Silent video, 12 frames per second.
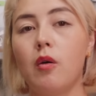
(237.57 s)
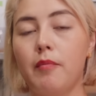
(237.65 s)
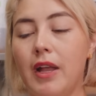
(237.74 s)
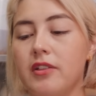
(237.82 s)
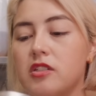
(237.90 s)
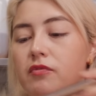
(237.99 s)

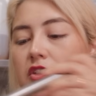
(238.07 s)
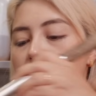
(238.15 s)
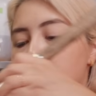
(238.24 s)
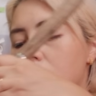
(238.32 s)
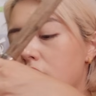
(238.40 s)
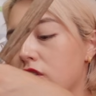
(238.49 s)
amounts of the
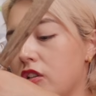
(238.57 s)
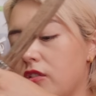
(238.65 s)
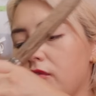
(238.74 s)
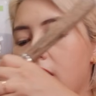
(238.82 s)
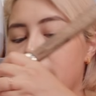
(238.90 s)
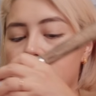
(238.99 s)
stock to the
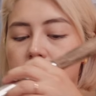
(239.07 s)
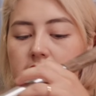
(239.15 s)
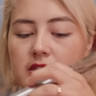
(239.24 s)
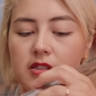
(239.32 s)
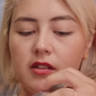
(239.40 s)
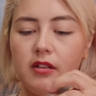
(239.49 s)

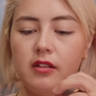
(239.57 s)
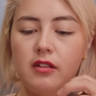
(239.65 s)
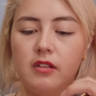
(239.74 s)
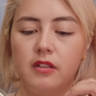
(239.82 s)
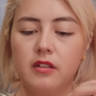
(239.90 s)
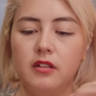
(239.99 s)
rice.
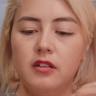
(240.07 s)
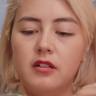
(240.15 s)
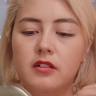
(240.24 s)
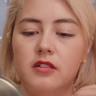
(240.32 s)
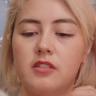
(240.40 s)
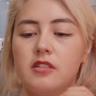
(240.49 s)

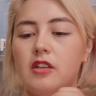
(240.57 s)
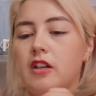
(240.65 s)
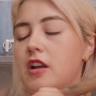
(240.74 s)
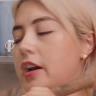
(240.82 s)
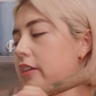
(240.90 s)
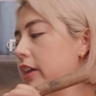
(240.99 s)
So
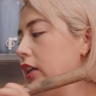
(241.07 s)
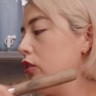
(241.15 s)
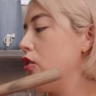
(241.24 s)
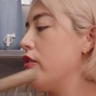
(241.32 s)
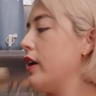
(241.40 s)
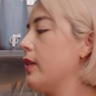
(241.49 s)
kind of ignoring